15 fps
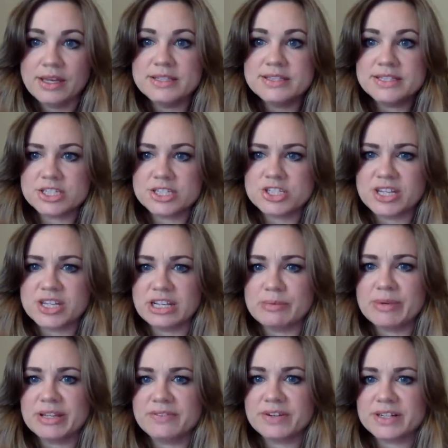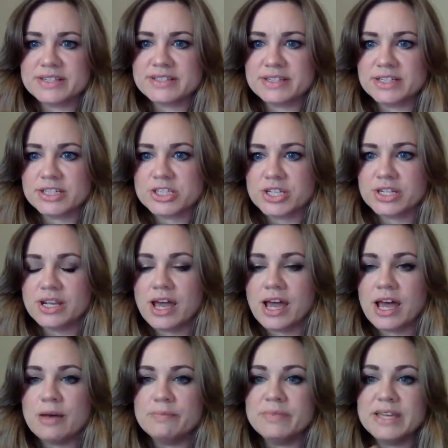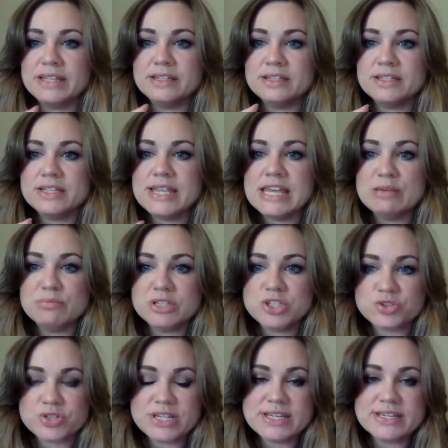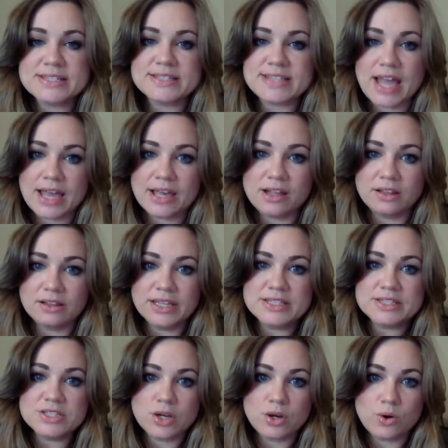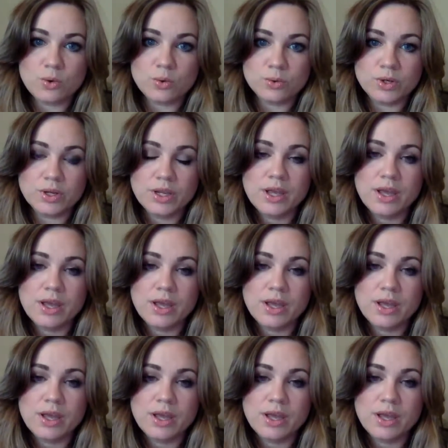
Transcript: diction, I might have already said diction, and imagery, style, and tone,